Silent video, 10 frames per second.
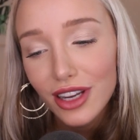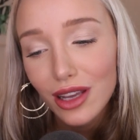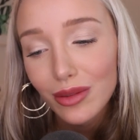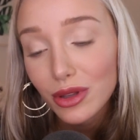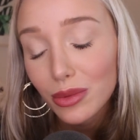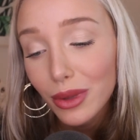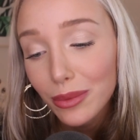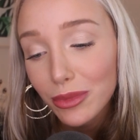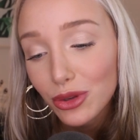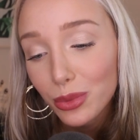helps
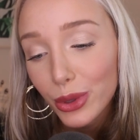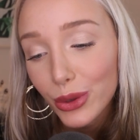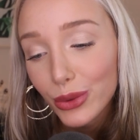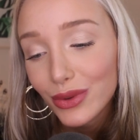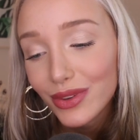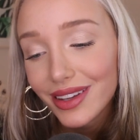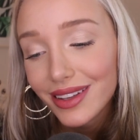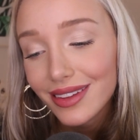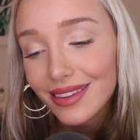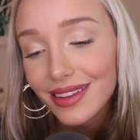blemish-prone
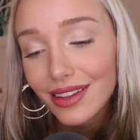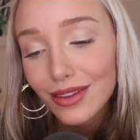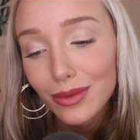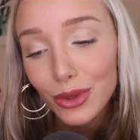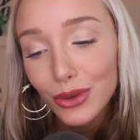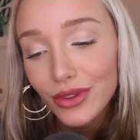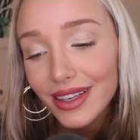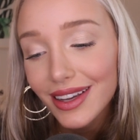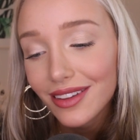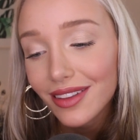skin stay smooth
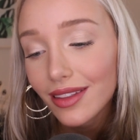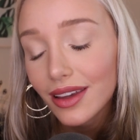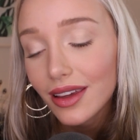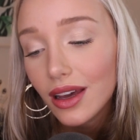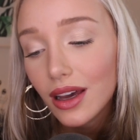and healthy